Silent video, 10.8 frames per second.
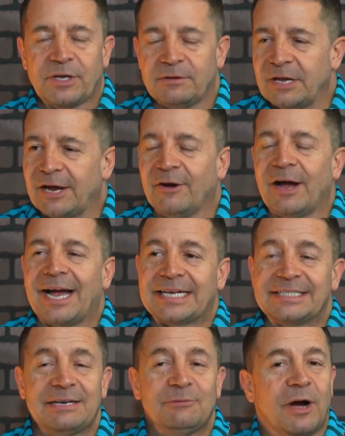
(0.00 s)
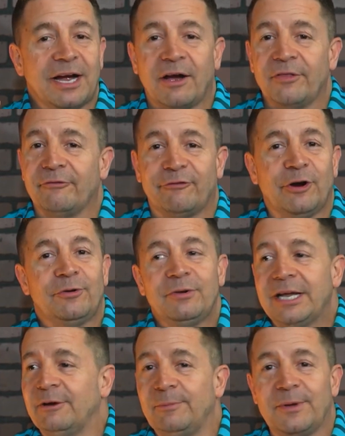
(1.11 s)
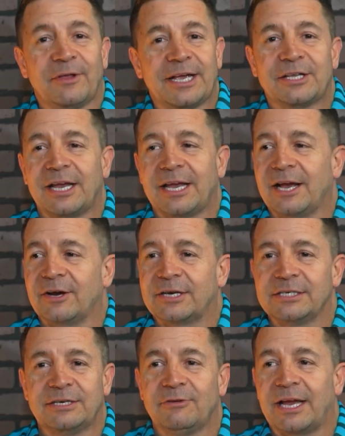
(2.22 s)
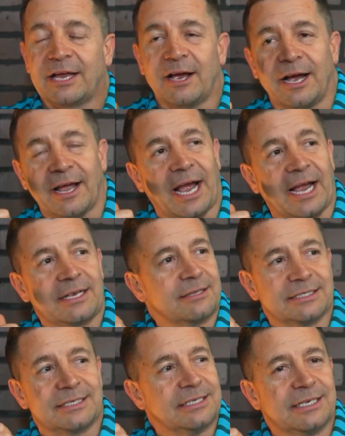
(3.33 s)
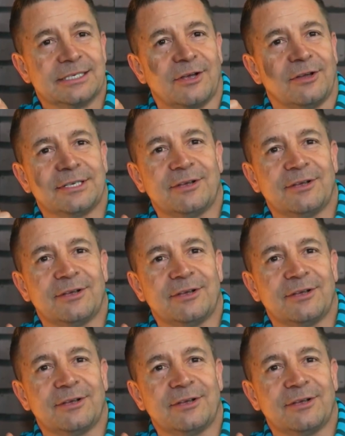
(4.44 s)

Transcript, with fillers: you know i can see why on the phone it would be like you know because you like I, I could listen to this all day